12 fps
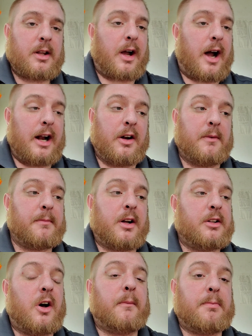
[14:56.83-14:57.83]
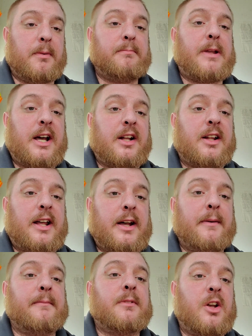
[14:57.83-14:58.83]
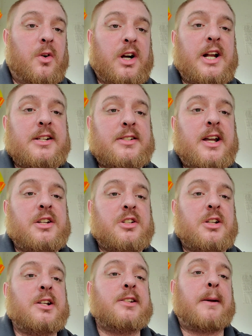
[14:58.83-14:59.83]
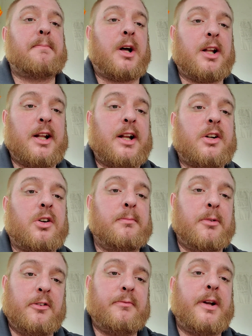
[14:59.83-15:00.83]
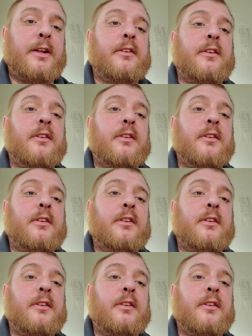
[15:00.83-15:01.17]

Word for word: I don't know. BLM, the organization, is a political movement